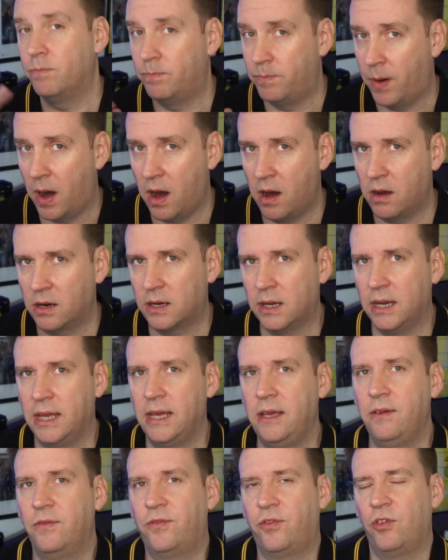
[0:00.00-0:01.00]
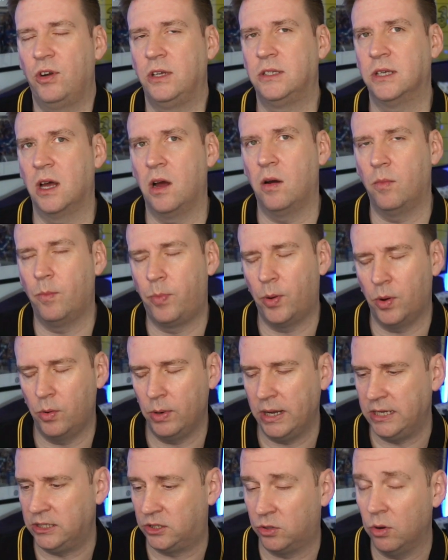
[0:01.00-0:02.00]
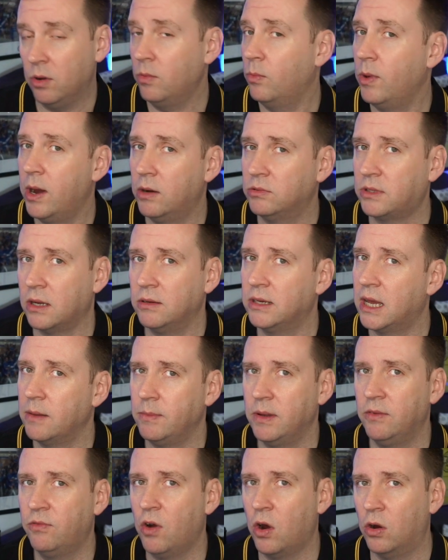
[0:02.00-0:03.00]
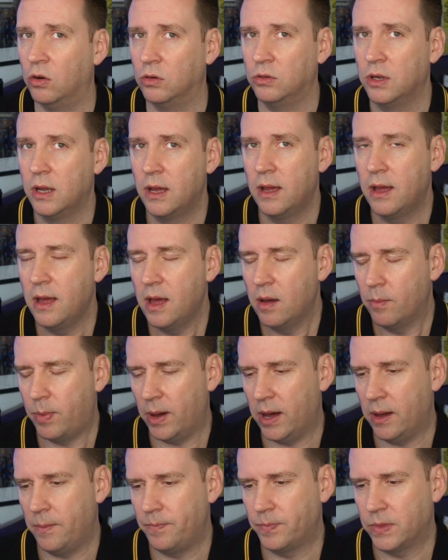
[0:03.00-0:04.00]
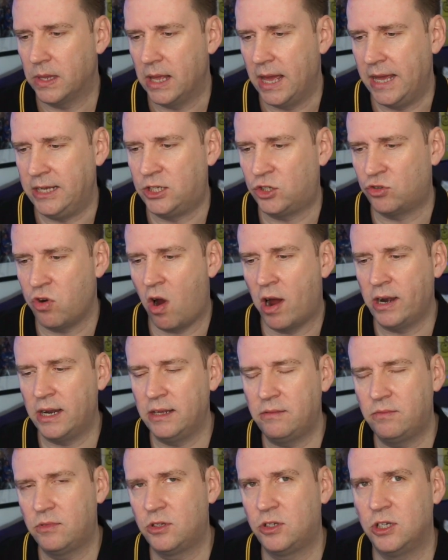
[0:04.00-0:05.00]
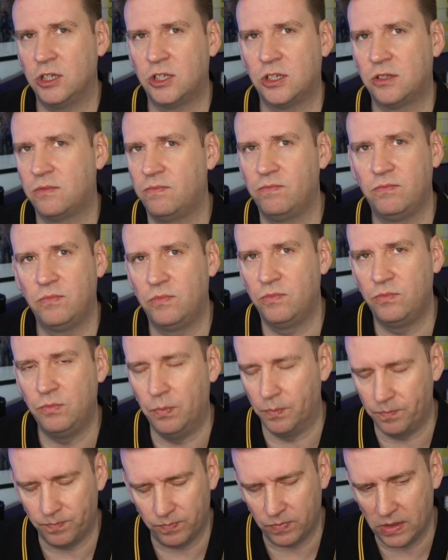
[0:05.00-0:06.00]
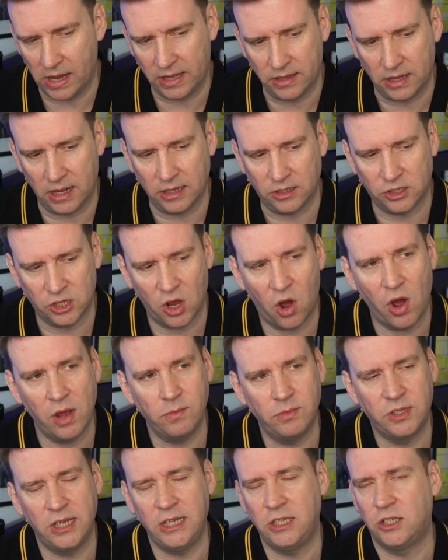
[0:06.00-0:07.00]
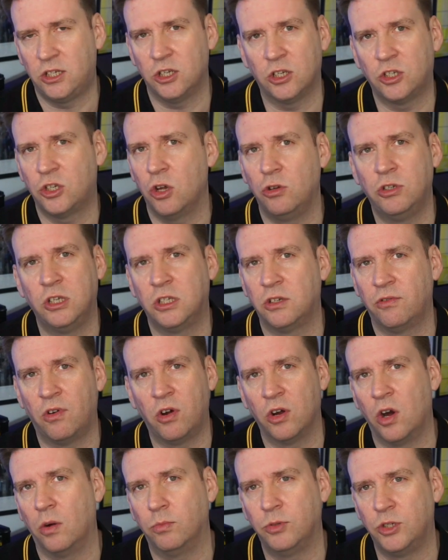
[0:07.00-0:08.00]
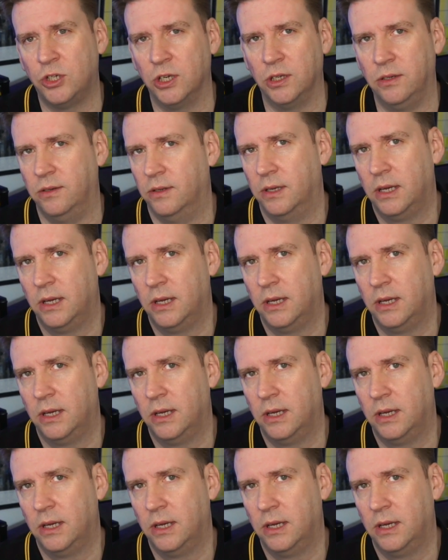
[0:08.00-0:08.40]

Barkley, for example, he's doing well, don't get me wrong, but he's trying to just, at times, he just chooses the wrong option.